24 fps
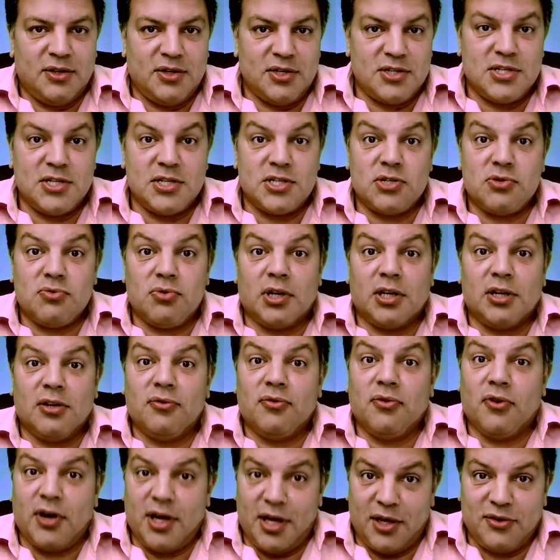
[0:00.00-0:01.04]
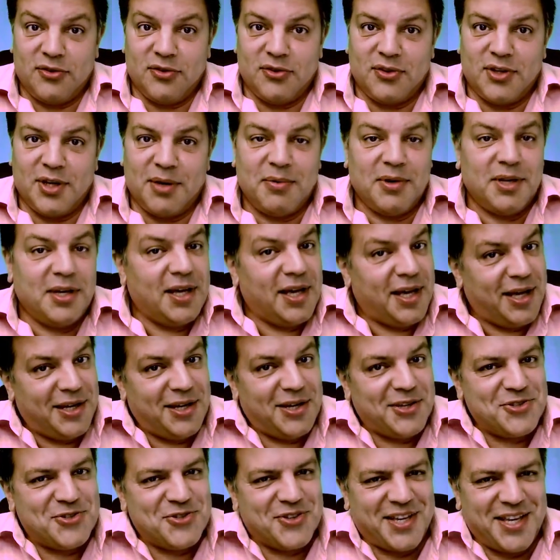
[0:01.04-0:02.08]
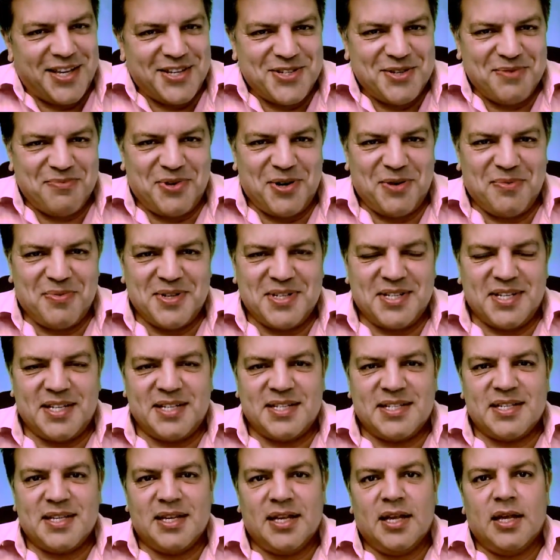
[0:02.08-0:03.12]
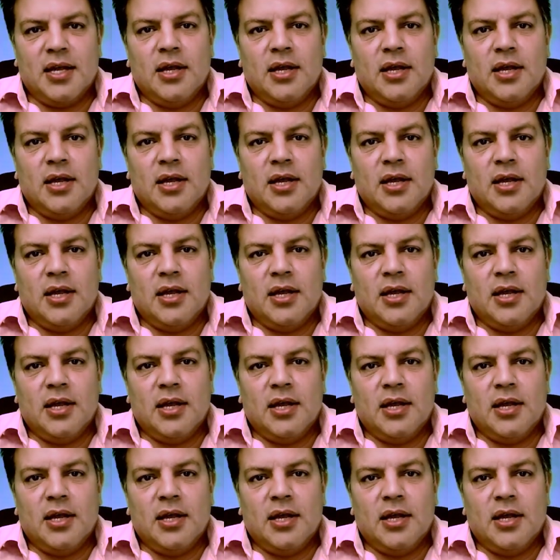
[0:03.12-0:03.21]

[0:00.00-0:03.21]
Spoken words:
This is strictly for entertainment and education purposes.